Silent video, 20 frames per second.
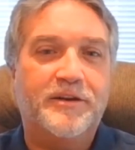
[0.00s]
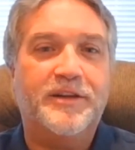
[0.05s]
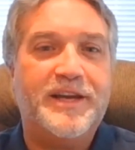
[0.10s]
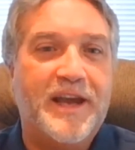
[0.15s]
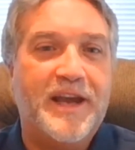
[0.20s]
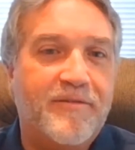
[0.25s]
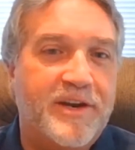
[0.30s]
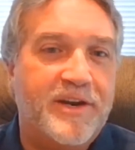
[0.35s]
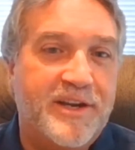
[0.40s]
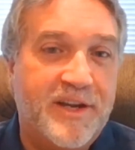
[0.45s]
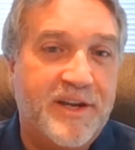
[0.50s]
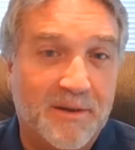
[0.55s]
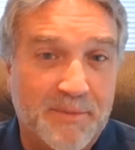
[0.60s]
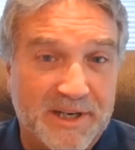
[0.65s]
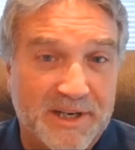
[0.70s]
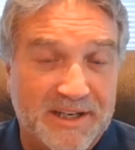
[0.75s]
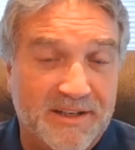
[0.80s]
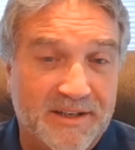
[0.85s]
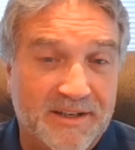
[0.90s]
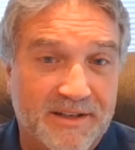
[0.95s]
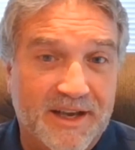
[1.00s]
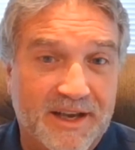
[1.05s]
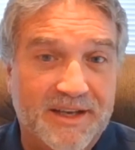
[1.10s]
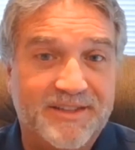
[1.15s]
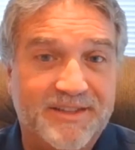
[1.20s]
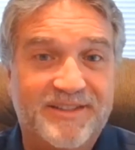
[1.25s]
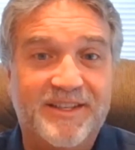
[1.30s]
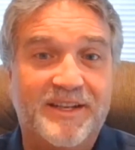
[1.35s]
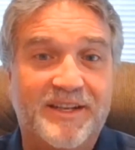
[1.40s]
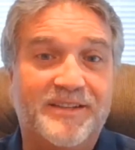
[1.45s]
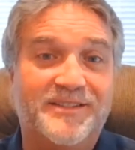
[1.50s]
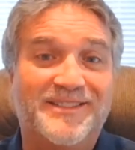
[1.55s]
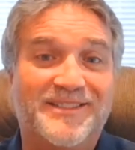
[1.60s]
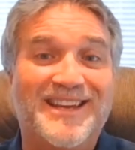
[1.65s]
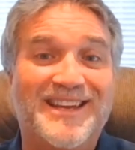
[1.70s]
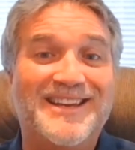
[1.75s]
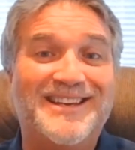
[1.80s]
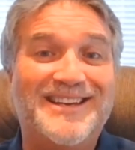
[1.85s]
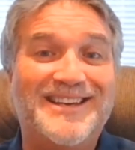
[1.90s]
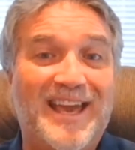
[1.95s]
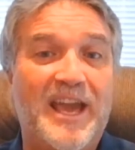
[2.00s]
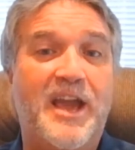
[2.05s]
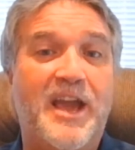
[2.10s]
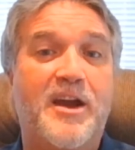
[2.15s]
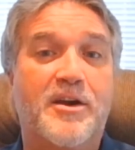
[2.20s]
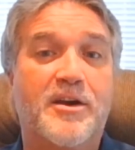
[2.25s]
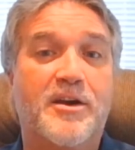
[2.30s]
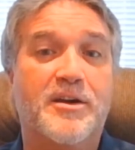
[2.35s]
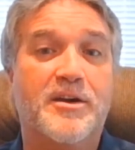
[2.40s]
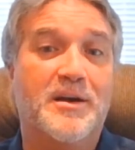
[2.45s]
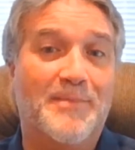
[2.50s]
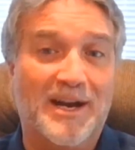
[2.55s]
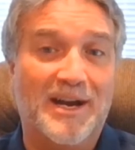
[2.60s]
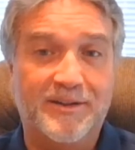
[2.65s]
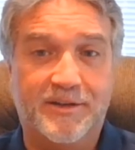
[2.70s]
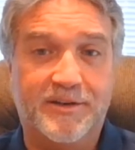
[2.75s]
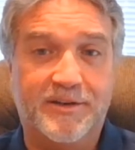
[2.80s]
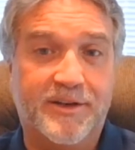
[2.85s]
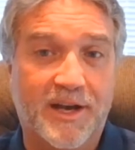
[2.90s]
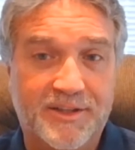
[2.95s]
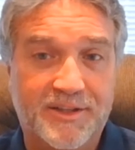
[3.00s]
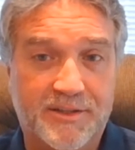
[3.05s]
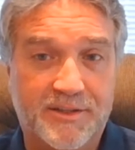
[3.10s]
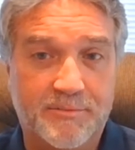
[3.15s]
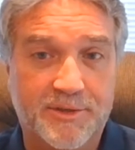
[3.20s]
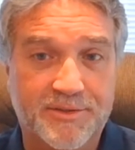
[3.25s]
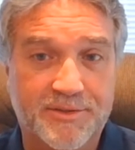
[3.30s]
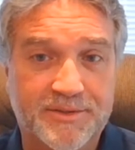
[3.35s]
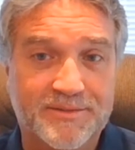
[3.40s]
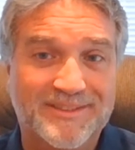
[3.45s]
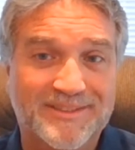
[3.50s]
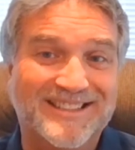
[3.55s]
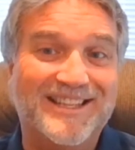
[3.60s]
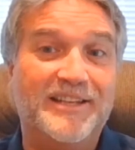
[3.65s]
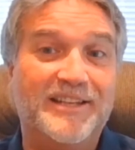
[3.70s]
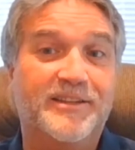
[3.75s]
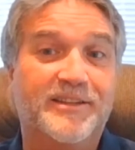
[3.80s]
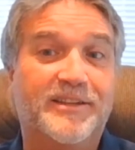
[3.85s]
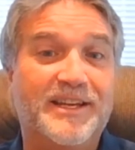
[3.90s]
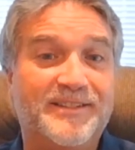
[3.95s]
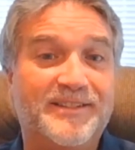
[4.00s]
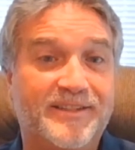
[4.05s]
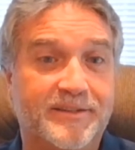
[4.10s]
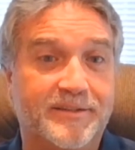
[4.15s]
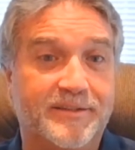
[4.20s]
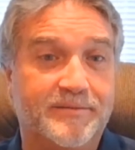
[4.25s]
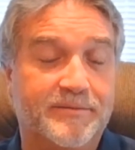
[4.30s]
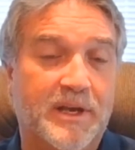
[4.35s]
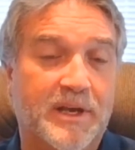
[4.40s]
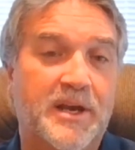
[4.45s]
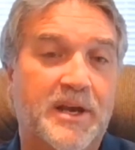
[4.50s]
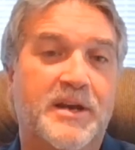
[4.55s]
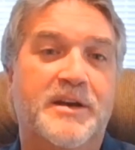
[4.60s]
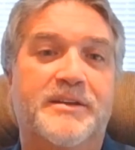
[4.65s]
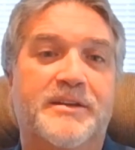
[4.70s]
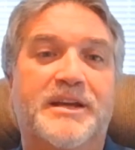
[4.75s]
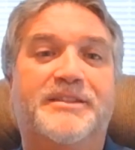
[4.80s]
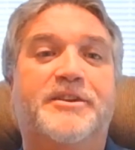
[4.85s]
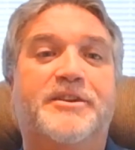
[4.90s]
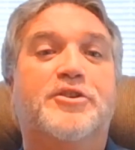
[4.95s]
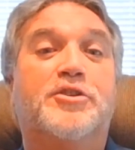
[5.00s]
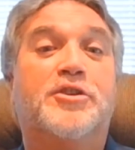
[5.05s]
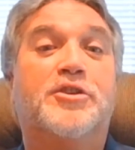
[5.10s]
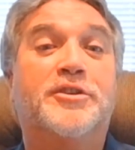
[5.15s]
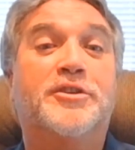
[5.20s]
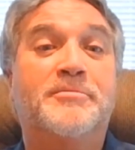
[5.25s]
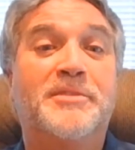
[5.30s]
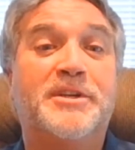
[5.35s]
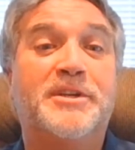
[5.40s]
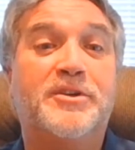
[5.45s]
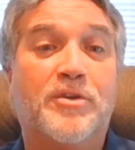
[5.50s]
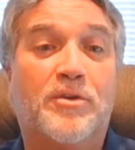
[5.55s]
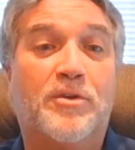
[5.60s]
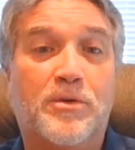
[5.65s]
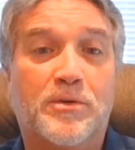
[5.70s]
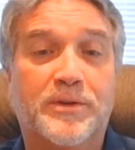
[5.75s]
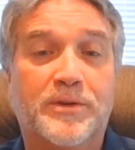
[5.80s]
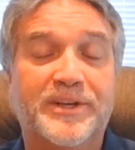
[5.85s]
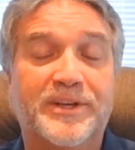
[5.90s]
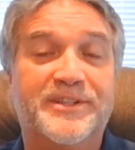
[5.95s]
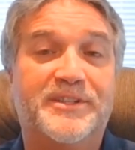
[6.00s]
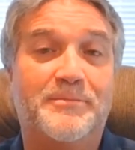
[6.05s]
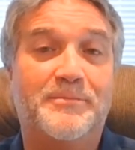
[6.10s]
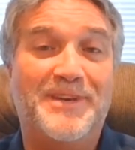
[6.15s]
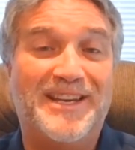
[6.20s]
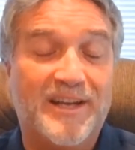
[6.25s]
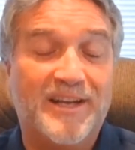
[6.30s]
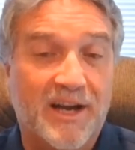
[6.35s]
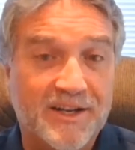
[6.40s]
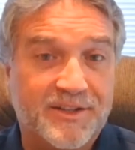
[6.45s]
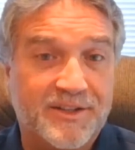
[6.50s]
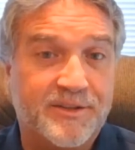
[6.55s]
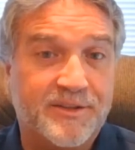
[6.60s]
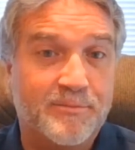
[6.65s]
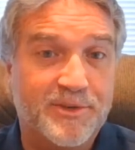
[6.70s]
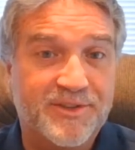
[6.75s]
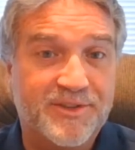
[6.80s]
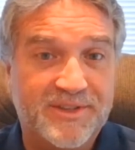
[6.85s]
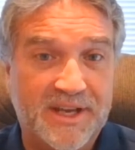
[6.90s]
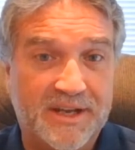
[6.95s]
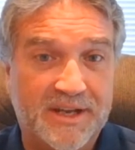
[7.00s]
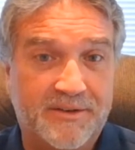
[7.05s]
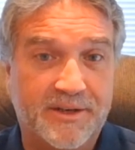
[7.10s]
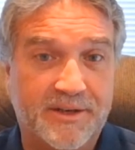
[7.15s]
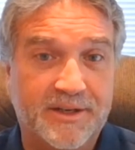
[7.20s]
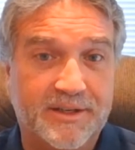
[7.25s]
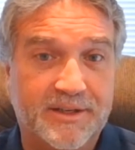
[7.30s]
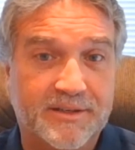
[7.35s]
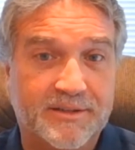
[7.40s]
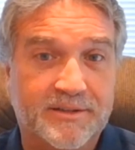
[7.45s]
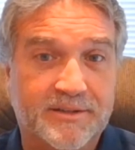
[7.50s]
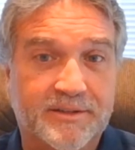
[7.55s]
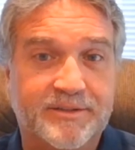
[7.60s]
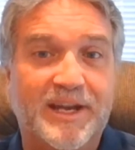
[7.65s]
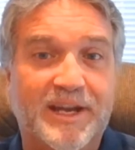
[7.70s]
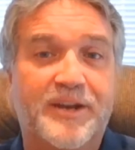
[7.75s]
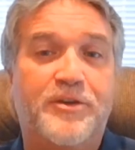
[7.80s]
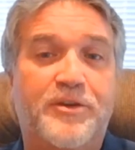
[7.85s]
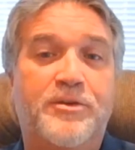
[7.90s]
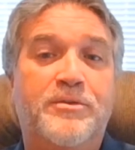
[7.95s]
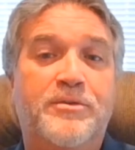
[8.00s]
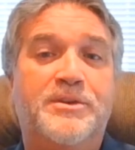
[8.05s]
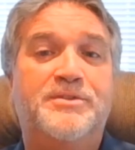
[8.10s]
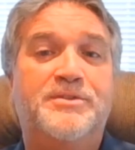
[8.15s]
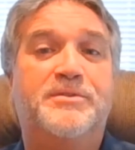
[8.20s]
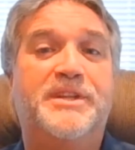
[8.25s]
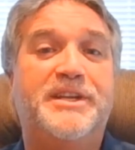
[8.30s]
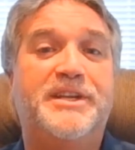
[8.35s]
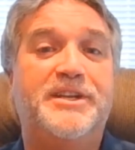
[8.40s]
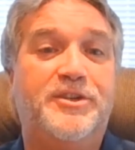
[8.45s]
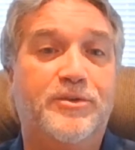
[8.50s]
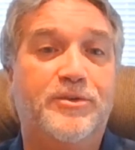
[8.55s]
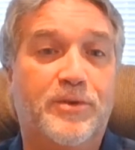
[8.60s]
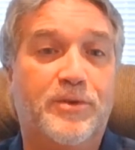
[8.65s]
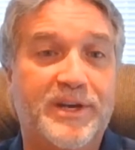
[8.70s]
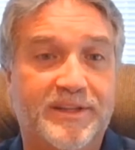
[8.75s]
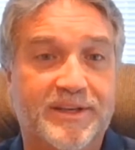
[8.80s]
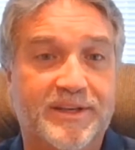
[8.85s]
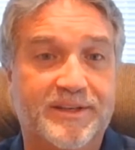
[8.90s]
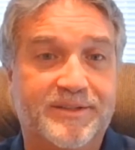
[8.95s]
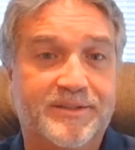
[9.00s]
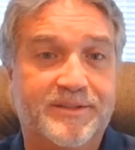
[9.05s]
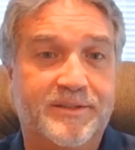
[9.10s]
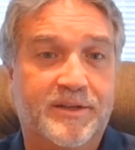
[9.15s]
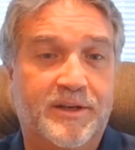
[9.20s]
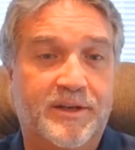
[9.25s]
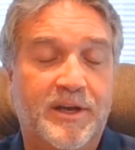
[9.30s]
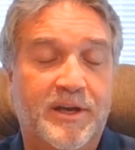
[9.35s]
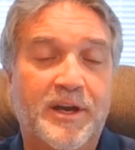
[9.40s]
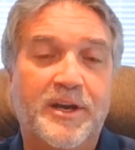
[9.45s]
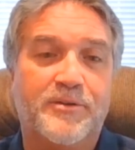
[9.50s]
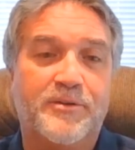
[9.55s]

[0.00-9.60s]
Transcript: Nearly every company today says they care about their customers, that they listen, that their ultimate goal is to be customer-centric. Yet who is really doing this?